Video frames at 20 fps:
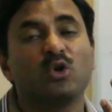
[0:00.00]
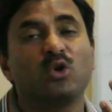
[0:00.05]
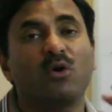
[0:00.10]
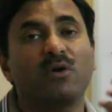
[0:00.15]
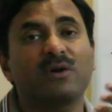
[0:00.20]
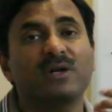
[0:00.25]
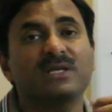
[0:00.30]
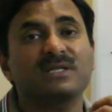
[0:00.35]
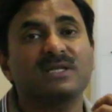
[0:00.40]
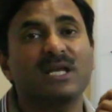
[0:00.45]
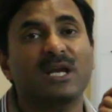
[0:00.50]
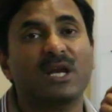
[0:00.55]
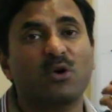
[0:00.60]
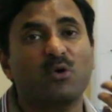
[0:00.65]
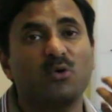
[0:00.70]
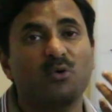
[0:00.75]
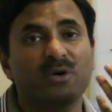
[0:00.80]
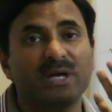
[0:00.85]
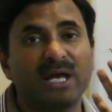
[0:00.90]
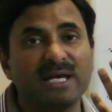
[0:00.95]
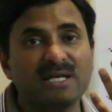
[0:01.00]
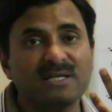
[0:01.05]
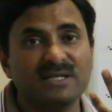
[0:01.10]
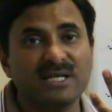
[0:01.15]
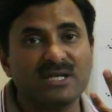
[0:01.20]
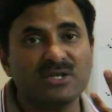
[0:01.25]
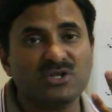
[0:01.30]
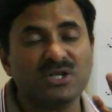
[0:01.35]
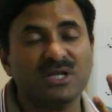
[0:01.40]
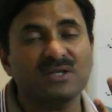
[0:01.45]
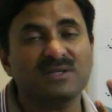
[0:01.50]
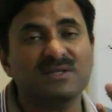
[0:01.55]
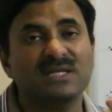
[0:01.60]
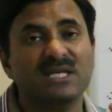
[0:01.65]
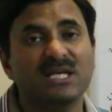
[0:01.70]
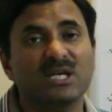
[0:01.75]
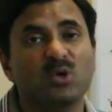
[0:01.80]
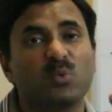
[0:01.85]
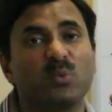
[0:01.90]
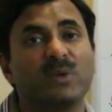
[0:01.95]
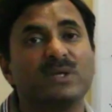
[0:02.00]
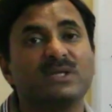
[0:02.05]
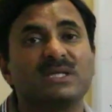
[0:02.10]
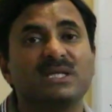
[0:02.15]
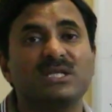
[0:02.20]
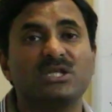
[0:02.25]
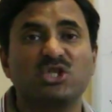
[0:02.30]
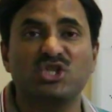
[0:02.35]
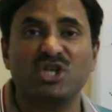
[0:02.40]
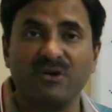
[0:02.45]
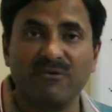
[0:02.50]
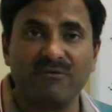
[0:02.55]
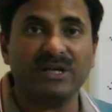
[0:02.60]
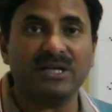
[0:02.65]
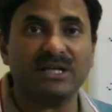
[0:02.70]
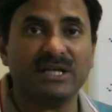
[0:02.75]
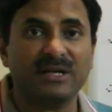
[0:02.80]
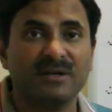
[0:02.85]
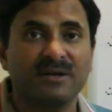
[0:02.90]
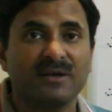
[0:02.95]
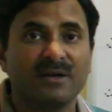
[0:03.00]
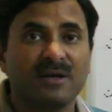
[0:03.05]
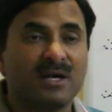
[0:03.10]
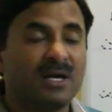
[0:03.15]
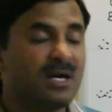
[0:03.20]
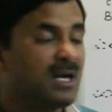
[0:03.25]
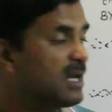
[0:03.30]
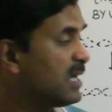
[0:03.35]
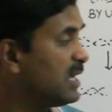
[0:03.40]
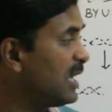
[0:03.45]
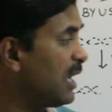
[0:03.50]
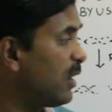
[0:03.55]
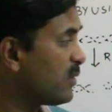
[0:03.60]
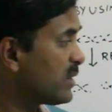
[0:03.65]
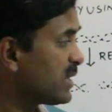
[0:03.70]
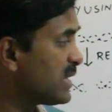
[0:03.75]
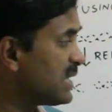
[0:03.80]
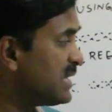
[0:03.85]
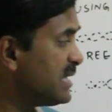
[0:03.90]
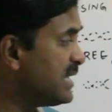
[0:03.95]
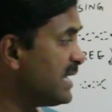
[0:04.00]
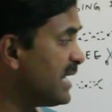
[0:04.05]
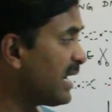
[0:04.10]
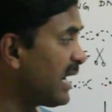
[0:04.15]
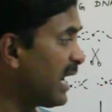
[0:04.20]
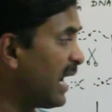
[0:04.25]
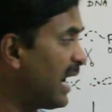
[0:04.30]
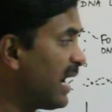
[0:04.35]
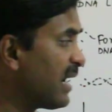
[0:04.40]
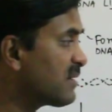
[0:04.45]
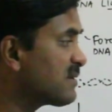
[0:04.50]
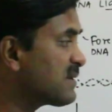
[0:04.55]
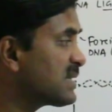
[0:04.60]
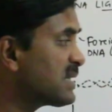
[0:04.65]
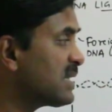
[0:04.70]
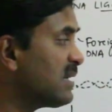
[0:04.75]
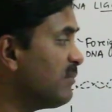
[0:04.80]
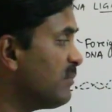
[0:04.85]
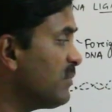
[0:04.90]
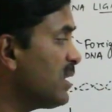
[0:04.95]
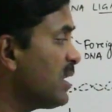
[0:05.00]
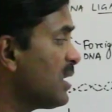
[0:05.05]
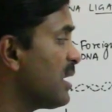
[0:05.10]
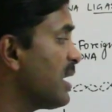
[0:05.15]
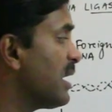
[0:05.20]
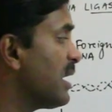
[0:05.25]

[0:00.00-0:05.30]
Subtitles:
known as the recognition sequence is generated. Now here are some